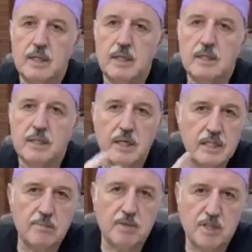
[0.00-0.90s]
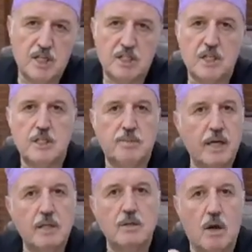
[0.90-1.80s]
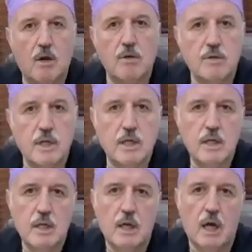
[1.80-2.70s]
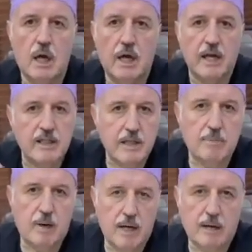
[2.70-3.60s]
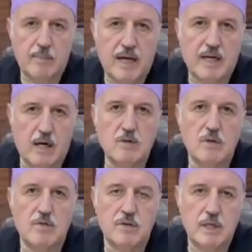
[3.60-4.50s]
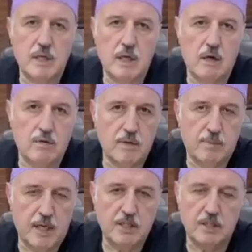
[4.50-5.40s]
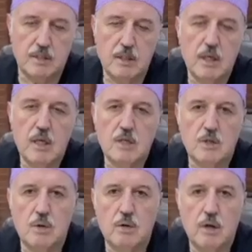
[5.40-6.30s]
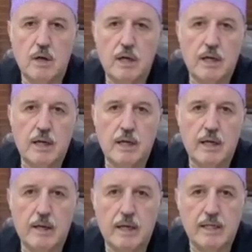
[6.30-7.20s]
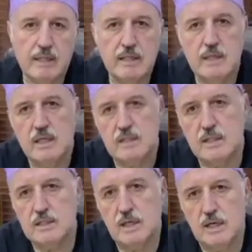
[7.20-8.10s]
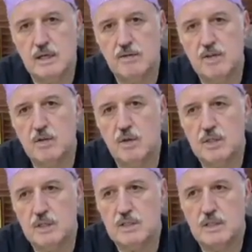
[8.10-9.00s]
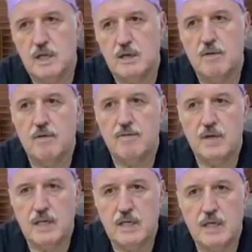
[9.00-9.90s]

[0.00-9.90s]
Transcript: decrease in projection, depend on the ethnic background of the patient. So it is even though it is a very